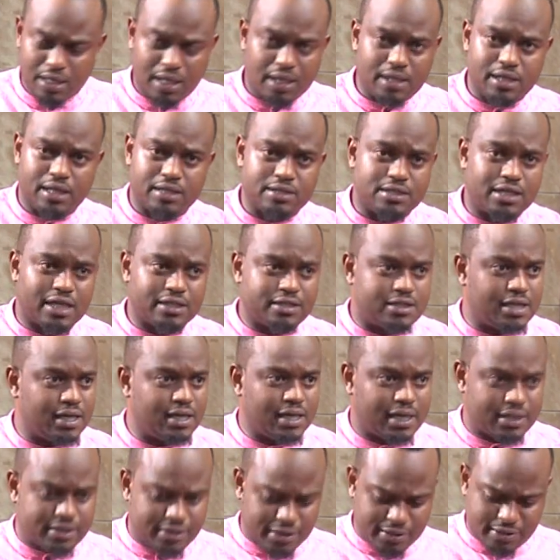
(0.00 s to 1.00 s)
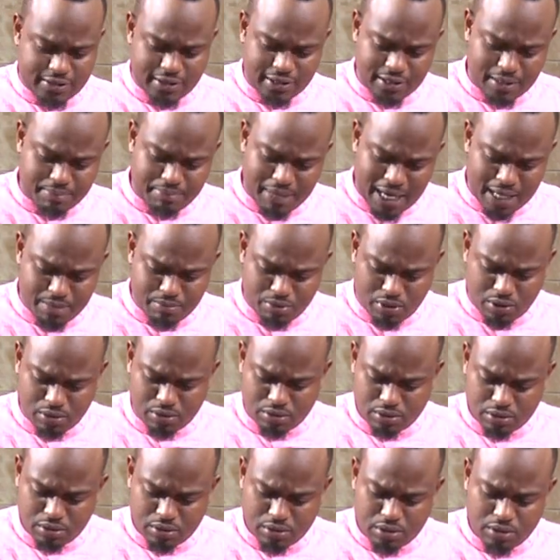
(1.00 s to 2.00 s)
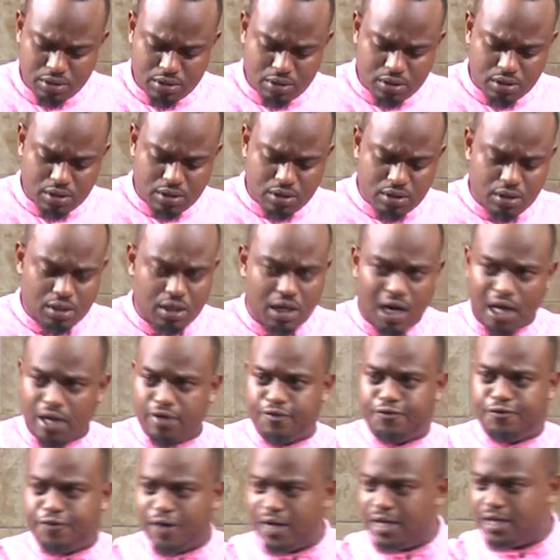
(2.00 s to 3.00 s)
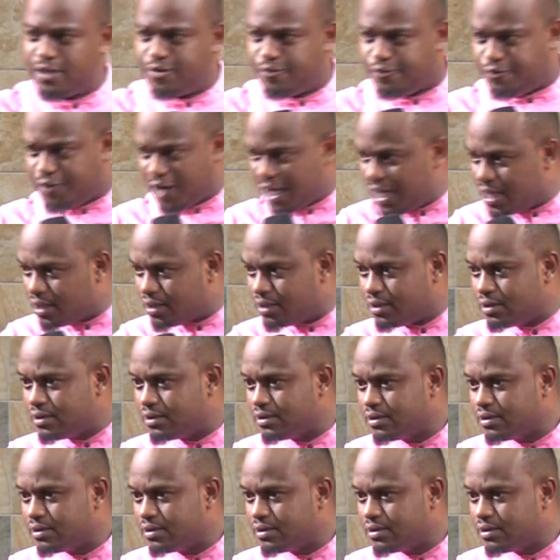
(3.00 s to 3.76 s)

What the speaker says: does that thing exist in the Bible? Can faith fail?